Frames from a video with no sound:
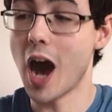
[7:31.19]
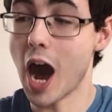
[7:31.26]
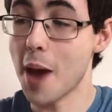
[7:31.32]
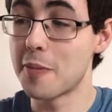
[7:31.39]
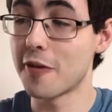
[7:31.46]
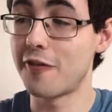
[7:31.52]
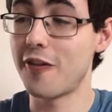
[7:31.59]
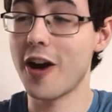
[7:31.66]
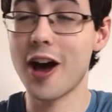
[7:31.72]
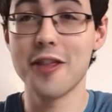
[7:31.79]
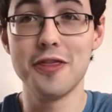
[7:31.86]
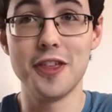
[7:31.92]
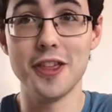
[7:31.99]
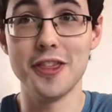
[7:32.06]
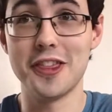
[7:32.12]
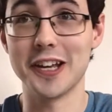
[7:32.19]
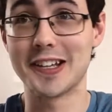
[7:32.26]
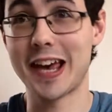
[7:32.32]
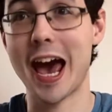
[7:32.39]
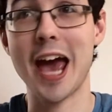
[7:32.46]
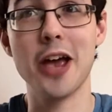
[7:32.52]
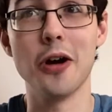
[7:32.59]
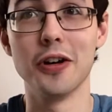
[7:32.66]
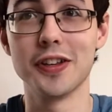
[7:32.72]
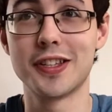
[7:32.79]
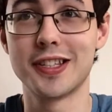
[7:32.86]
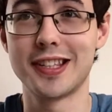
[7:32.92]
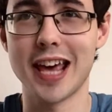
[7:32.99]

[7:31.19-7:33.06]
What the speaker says: I prefer the chaos.